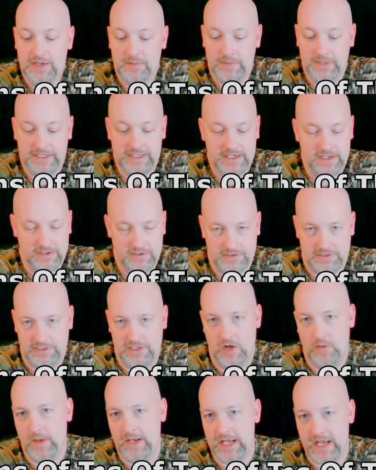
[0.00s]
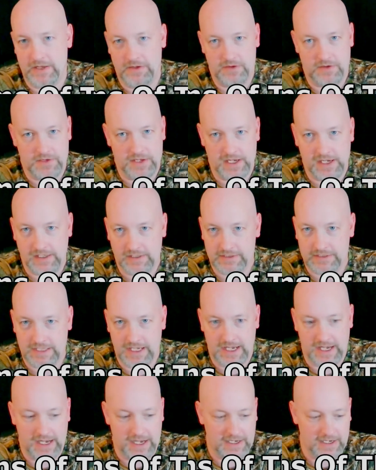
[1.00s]
But there's so many other things.
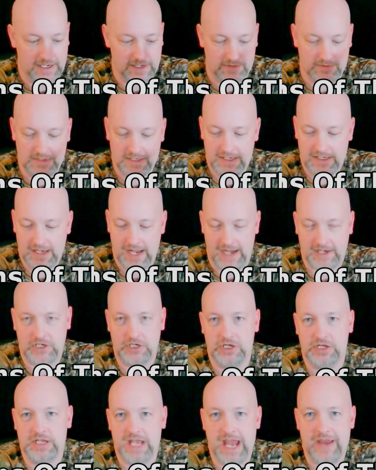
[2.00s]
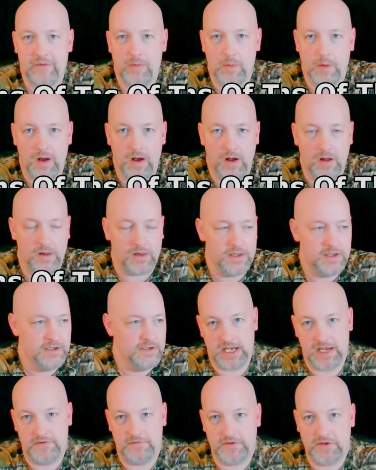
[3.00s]
I couldn't name them all.
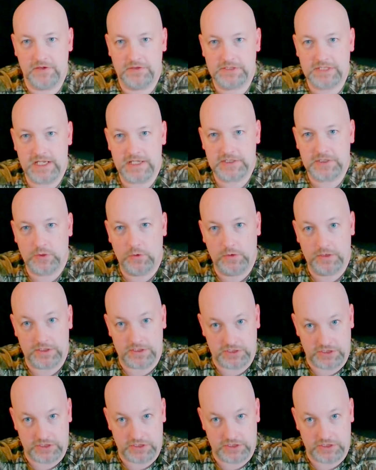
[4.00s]
Okay, folks, as always,